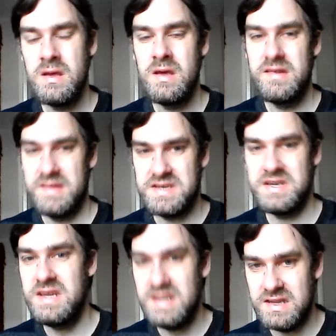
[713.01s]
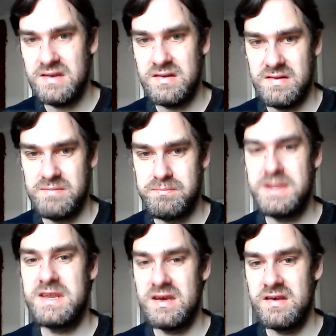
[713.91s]
So she,
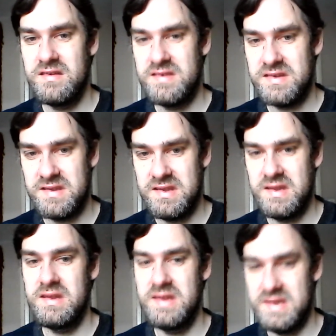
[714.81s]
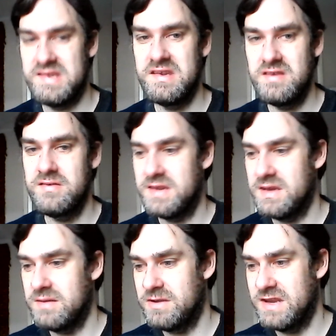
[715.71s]
because this new
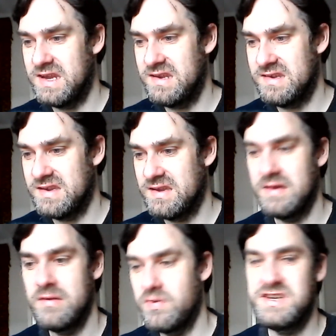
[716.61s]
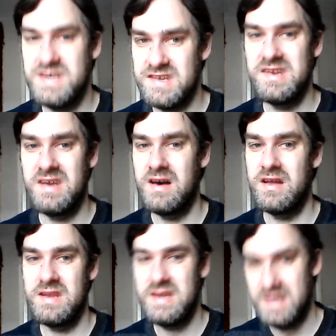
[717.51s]
Terminator, which isn't
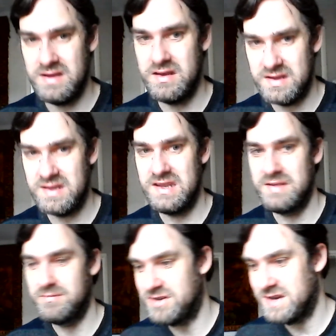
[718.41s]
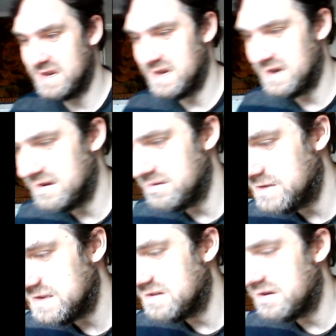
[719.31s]
Arnie, I keep track at home,
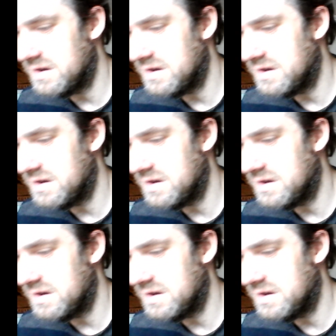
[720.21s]
it's not